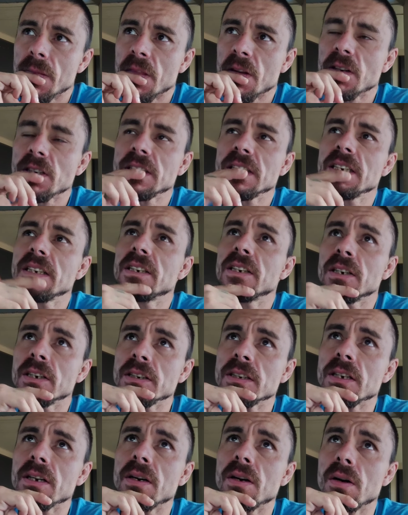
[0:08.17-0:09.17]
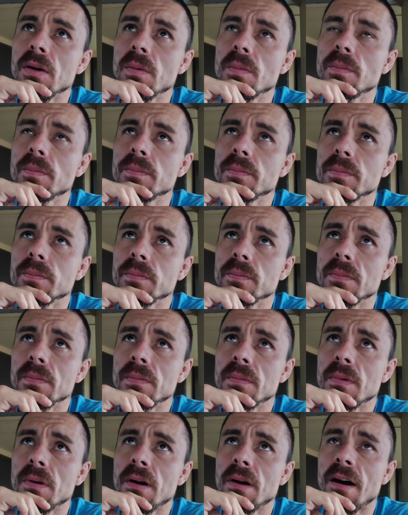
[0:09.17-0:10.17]
13 years ago,
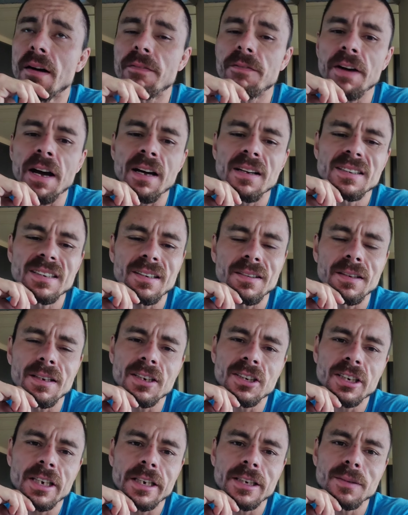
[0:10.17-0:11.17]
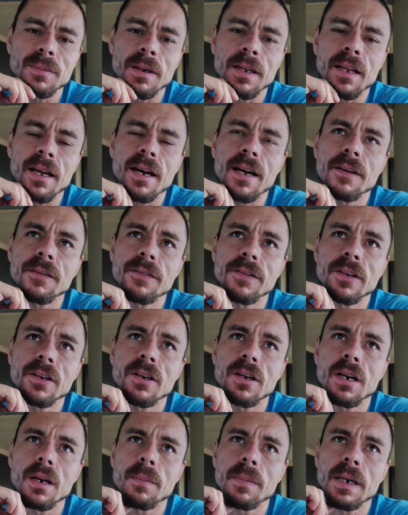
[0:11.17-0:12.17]
I found something that changed my life. You
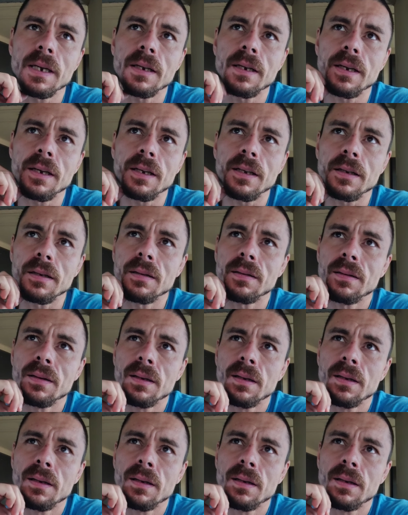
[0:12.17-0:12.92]
know what I mean? And